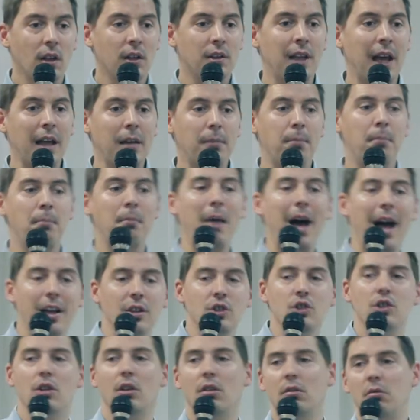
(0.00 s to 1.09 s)
that
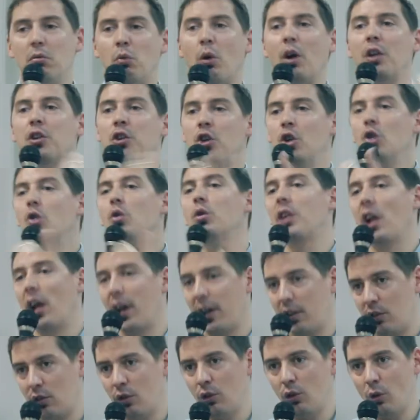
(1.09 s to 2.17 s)
match what you would
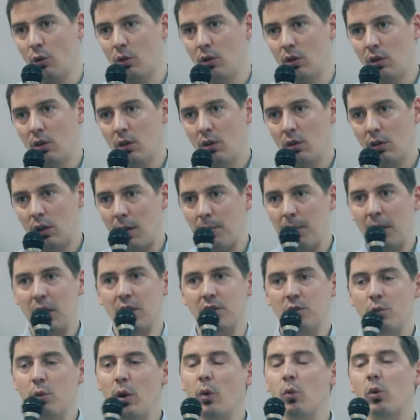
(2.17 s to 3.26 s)
like to do. Okay,
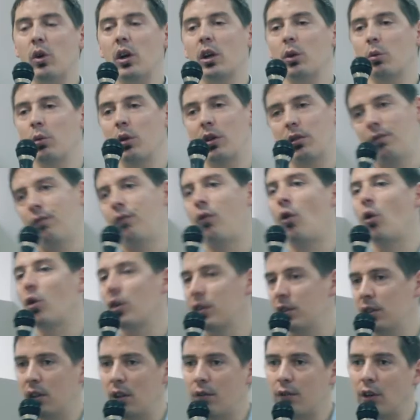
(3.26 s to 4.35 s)
because we work with
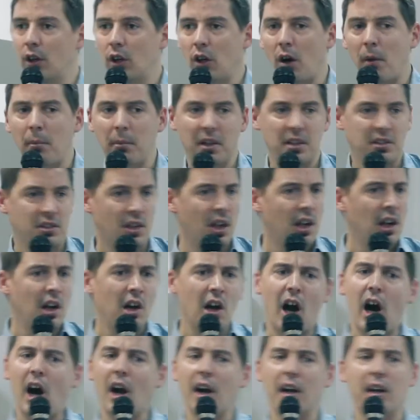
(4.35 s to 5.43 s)
40 different companies.
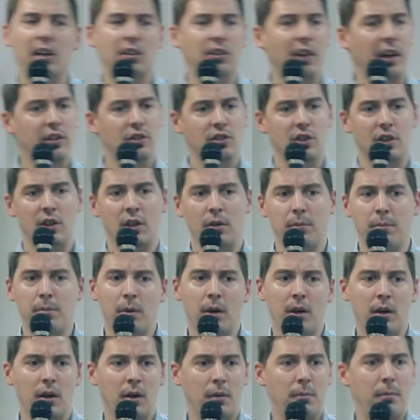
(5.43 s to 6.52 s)
Architecture,
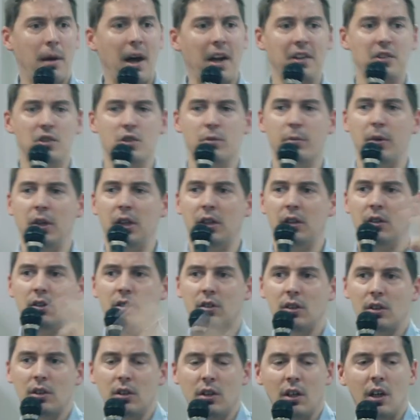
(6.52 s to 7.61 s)
management,
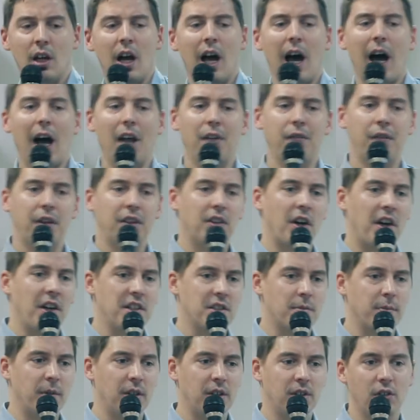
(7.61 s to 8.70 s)

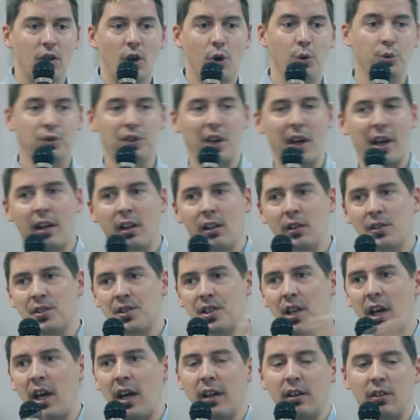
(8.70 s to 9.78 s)
advertisement,
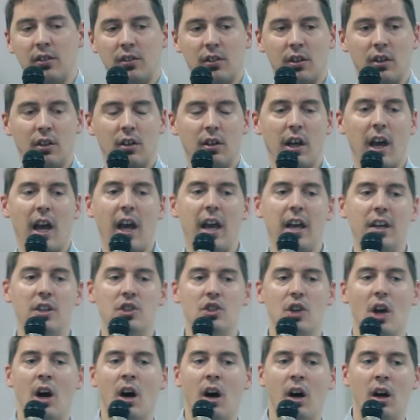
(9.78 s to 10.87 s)
hotels, and
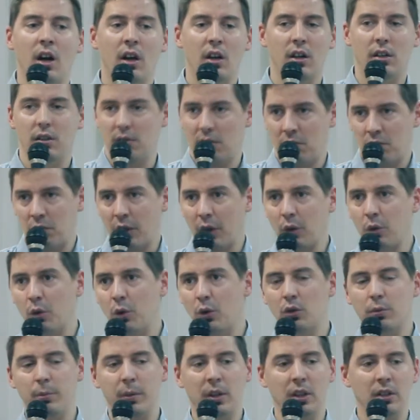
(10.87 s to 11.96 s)
HR,
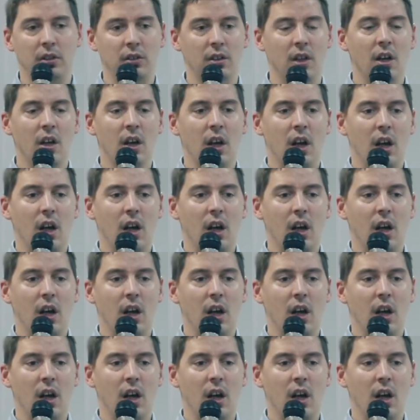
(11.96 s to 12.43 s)
recruitment.